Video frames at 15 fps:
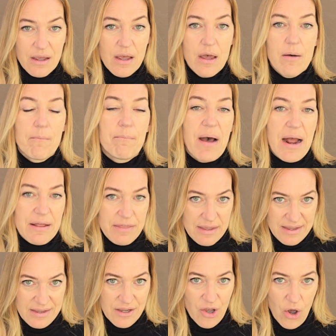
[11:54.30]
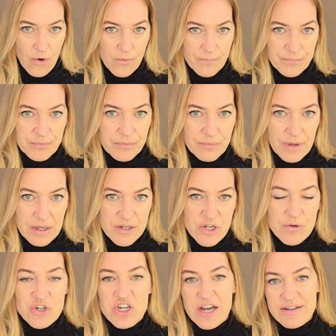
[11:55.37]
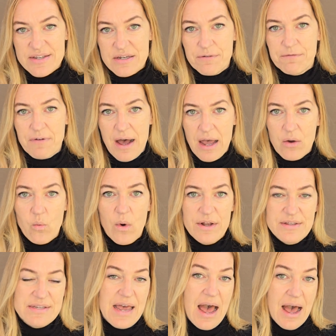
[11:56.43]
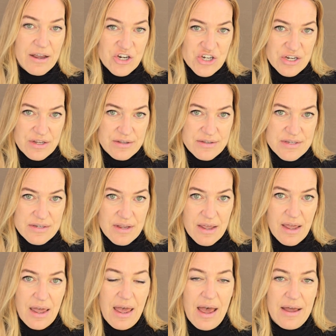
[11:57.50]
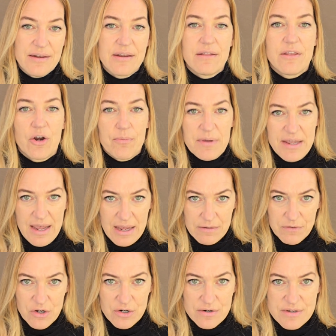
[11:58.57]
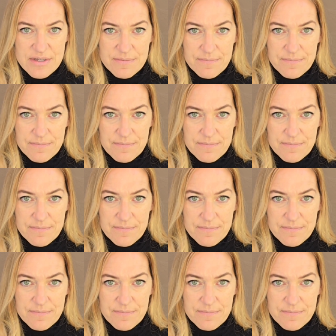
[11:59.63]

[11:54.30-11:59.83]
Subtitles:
by the ego to justify one's actions and their behaviors.